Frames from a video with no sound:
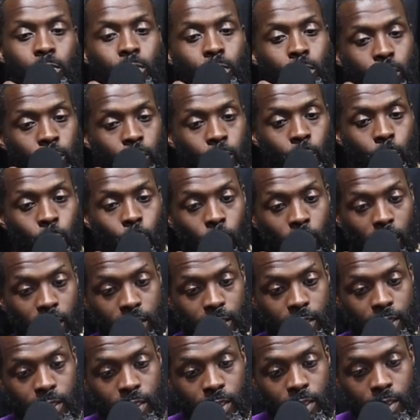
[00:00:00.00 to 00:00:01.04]
For one,
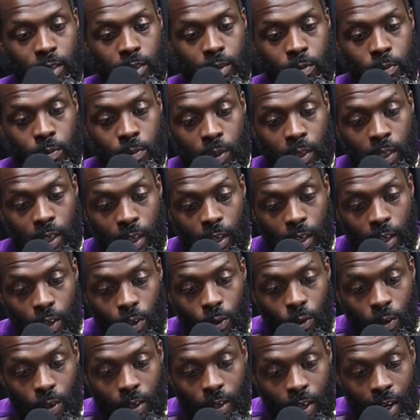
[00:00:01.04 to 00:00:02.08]
we love the
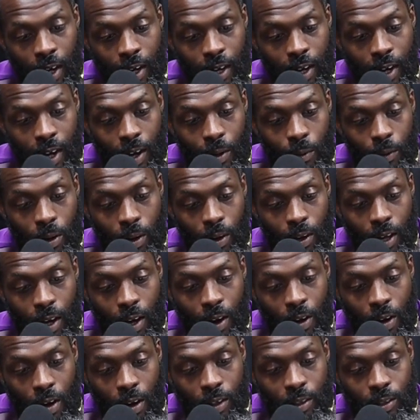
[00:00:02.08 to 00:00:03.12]
Lord our God with all our
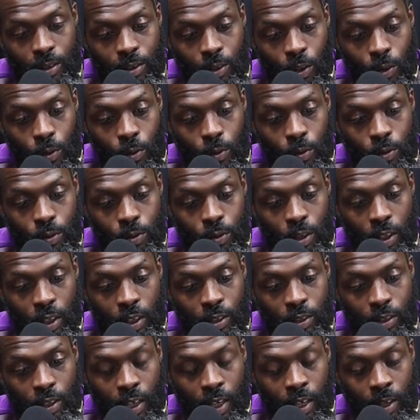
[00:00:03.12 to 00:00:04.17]
heart, soul,
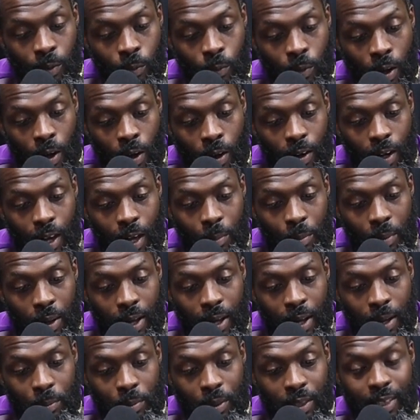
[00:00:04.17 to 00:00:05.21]
and with all our
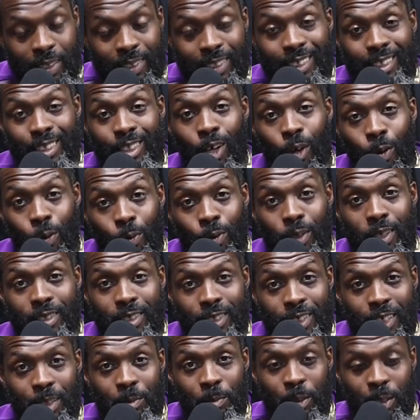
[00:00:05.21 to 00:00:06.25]
mind because he told us to
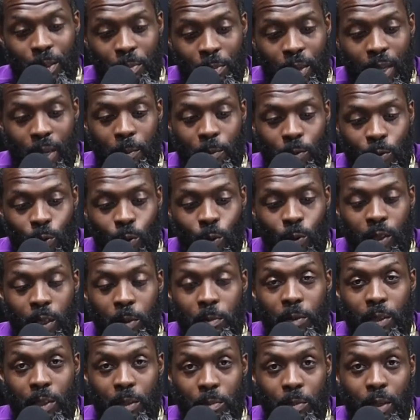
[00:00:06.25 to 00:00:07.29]
keep the commandments. We're going to keep
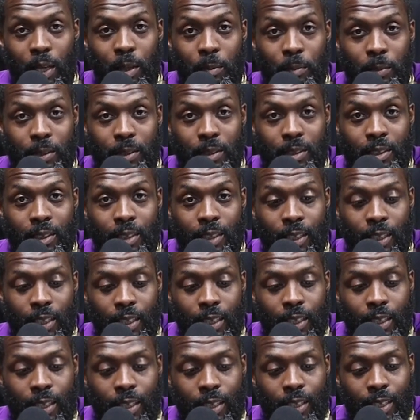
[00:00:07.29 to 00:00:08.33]
the commandments.
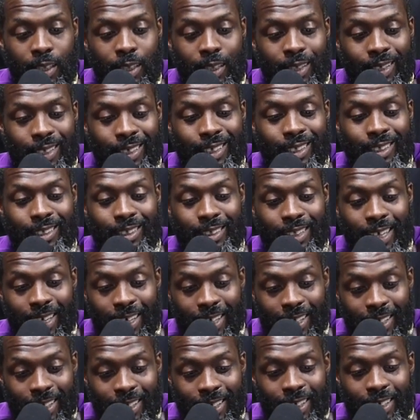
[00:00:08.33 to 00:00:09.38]
And then the
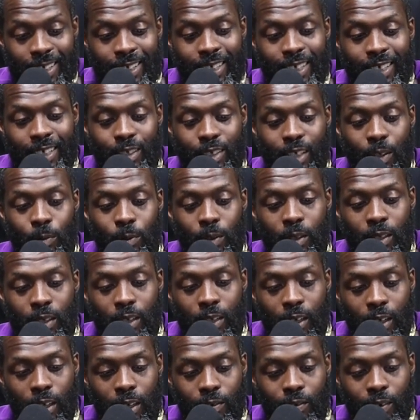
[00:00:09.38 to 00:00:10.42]
second is that we
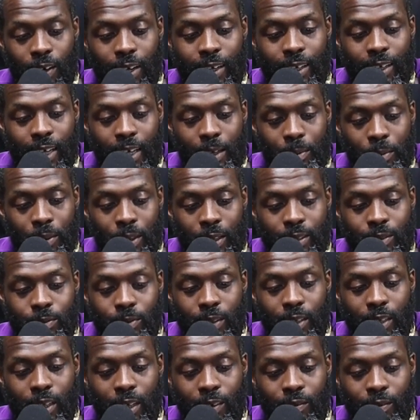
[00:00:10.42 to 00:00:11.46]
love our neighbor as we
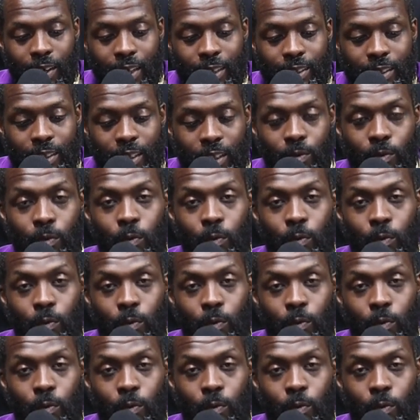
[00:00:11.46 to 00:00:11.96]
love ourselves.